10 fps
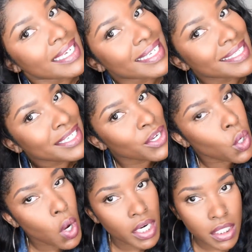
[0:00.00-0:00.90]
Isn't it
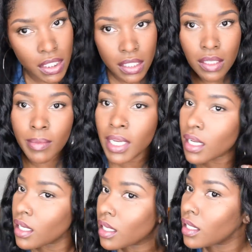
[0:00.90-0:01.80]
gorgeous? Oh my
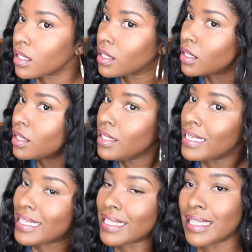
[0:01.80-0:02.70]

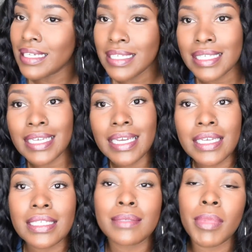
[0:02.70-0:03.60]
god. This
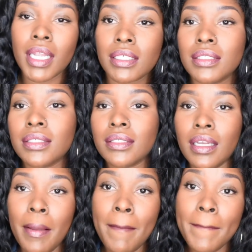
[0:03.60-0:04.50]
is
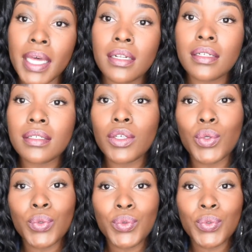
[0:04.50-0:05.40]
Blushing
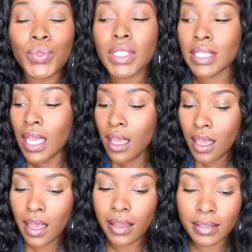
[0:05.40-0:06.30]
Bundles.
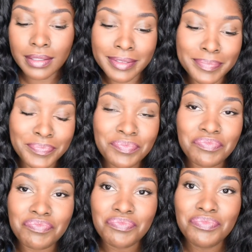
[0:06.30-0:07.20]

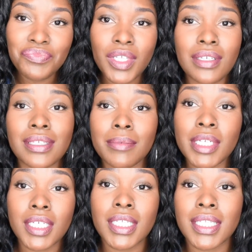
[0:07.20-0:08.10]
So let
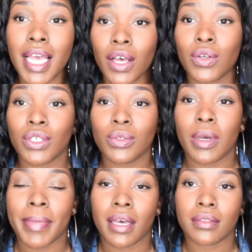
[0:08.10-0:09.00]
me just tell you
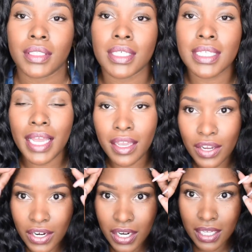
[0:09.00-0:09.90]
about this
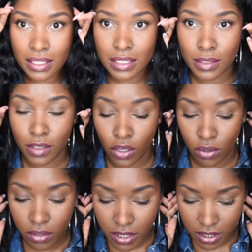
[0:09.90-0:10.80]
hair. It's
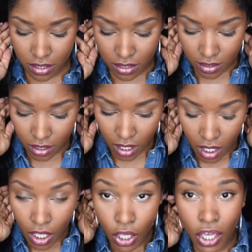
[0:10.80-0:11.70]
gorgeous.
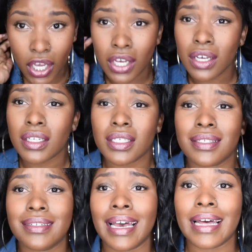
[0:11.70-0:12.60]

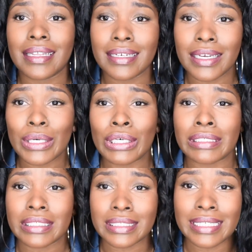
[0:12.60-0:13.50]
Gorgeous, darling.
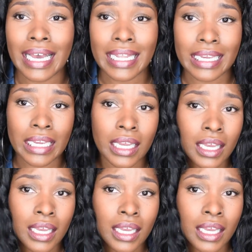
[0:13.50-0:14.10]
Gorgeous, darling.